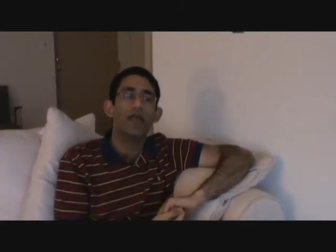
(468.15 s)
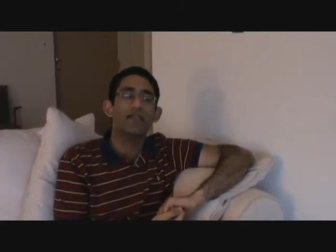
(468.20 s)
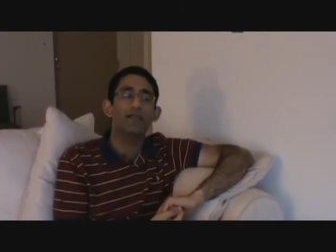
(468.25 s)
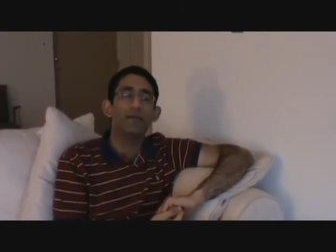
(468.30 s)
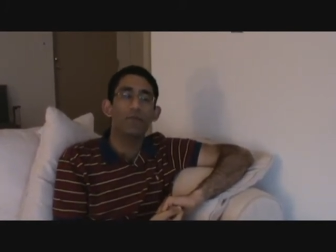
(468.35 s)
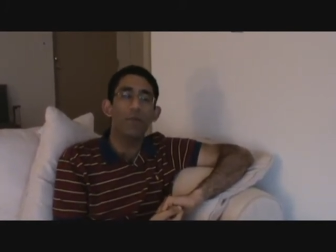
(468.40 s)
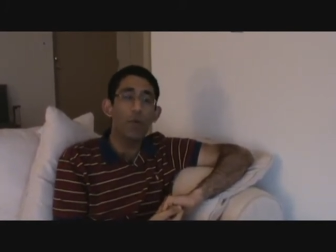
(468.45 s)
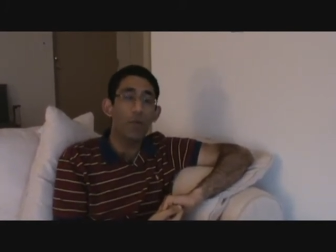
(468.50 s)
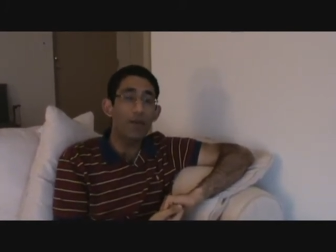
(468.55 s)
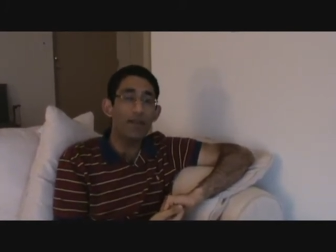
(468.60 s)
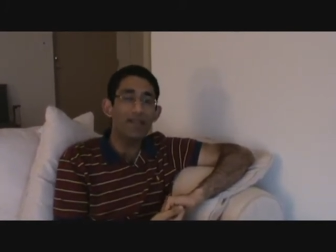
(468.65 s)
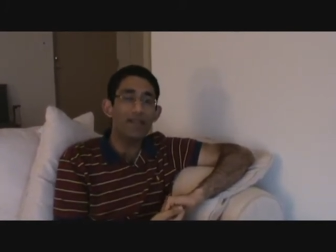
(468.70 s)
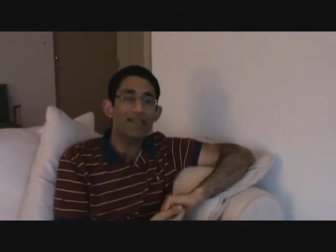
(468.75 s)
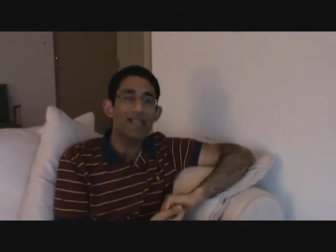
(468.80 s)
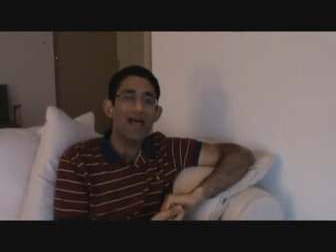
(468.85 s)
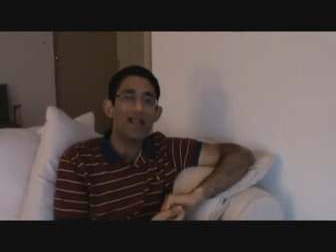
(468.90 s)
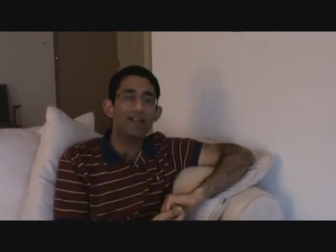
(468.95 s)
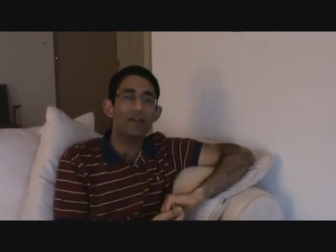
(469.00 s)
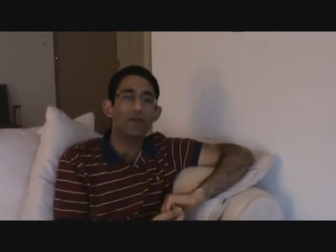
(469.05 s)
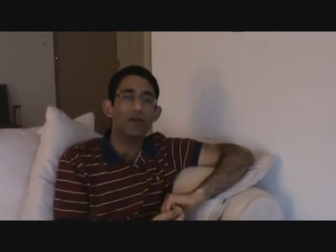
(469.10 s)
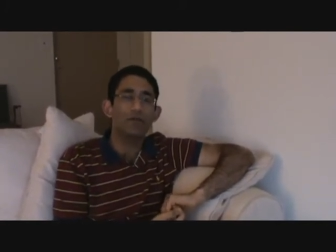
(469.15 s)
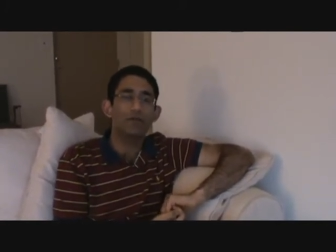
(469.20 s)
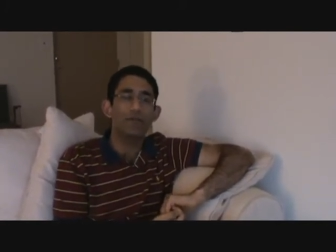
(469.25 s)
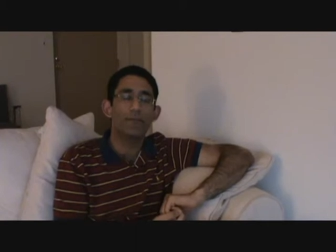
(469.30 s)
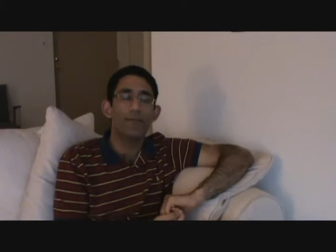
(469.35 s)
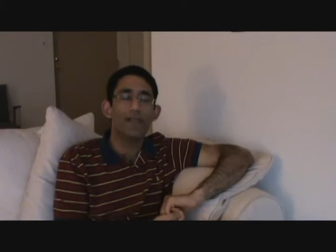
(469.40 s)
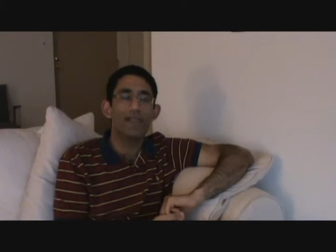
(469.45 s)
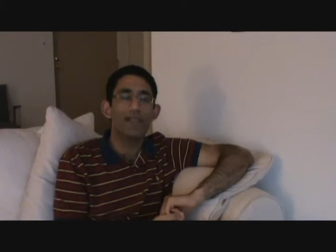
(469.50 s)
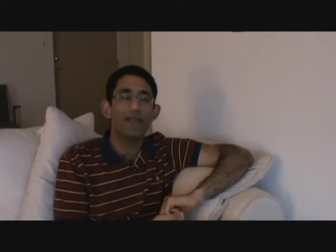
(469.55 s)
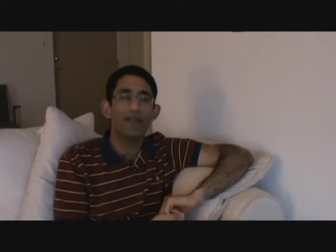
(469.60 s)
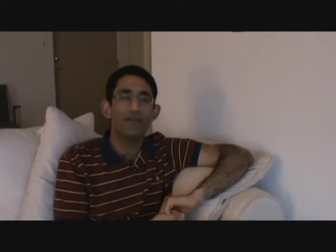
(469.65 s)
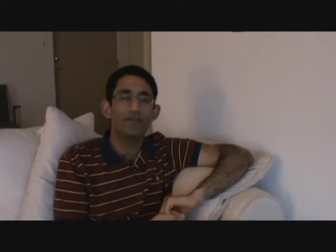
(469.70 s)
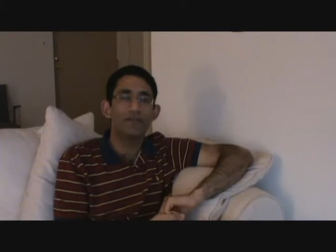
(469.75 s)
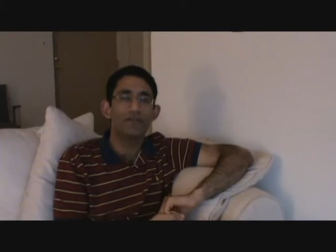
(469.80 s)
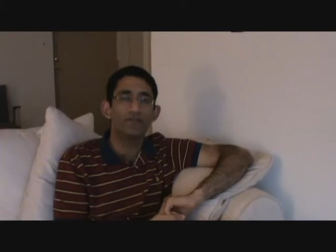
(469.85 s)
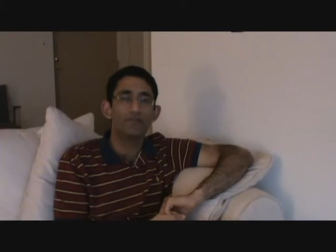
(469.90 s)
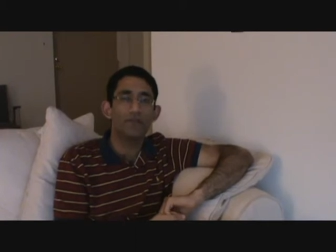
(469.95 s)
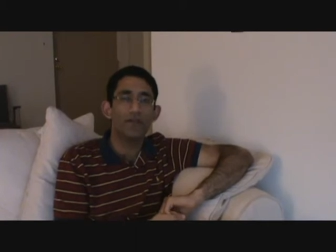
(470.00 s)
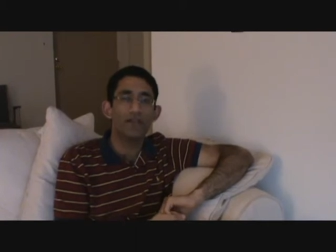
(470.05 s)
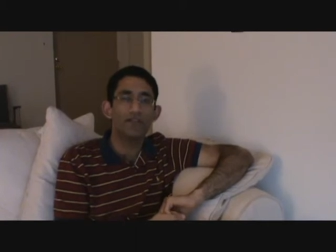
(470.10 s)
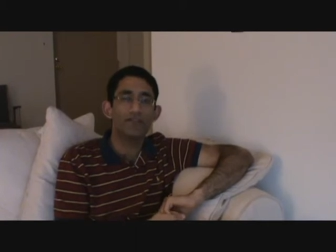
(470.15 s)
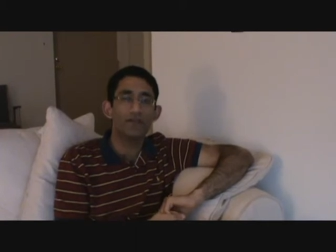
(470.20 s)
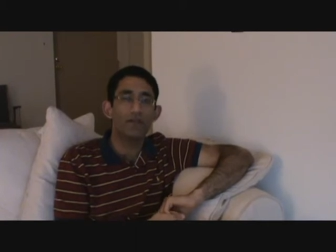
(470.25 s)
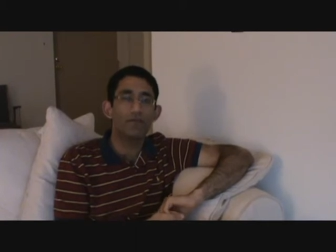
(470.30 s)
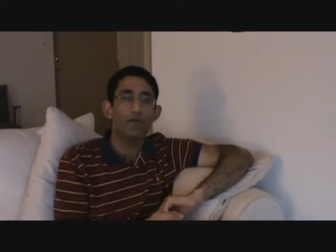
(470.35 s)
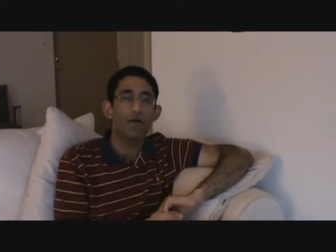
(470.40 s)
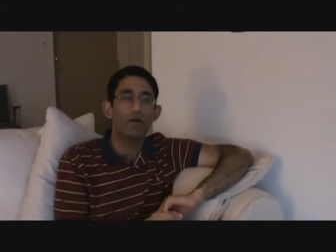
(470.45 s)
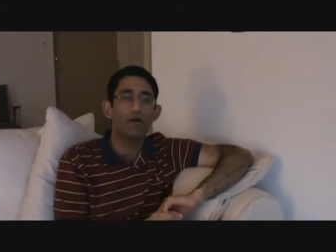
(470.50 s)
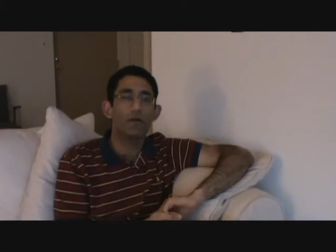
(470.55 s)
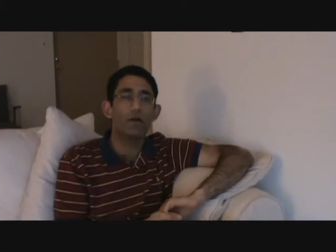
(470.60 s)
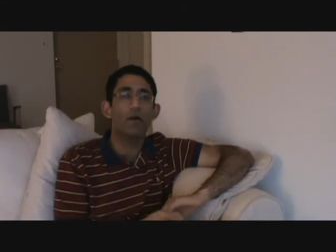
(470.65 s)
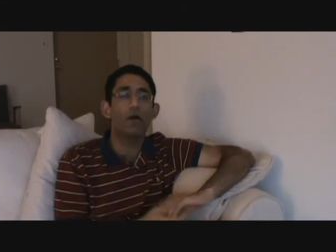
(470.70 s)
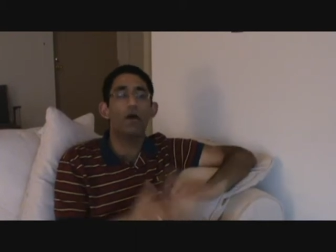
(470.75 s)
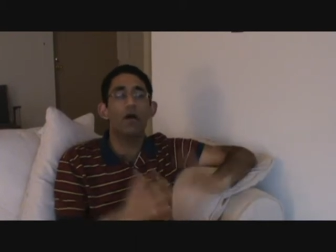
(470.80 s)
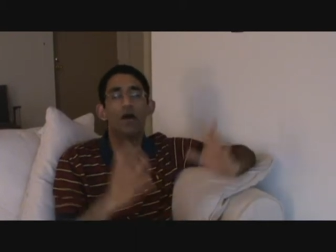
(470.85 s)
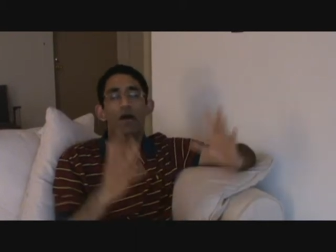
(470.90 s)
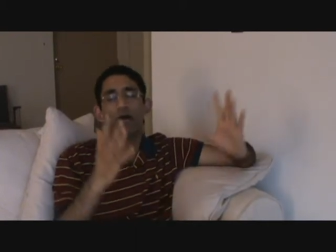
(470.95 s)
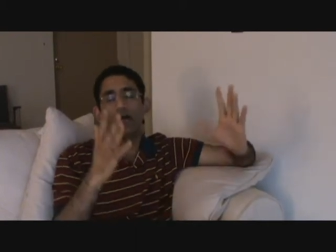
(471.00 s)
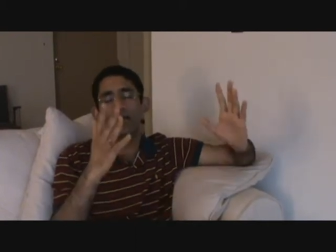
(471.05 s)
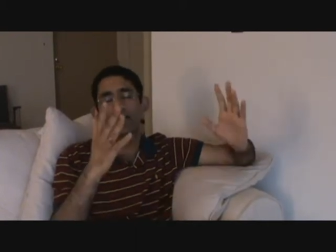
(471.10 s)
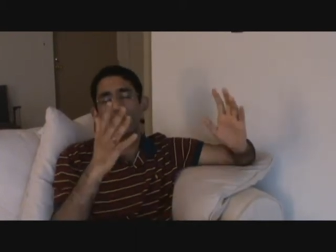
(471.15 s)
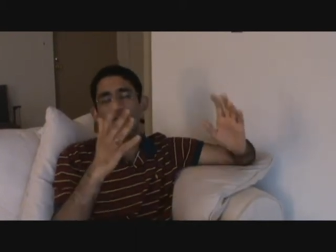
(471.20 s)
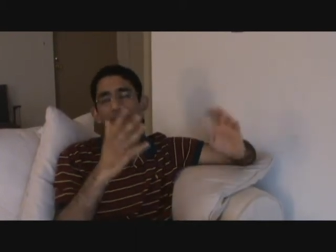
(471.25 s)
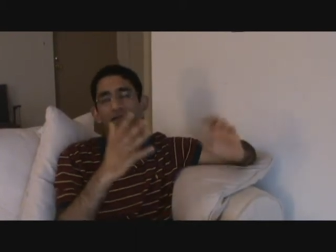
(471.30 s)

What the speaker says: The moment he landed on the billing address page, he found, oh,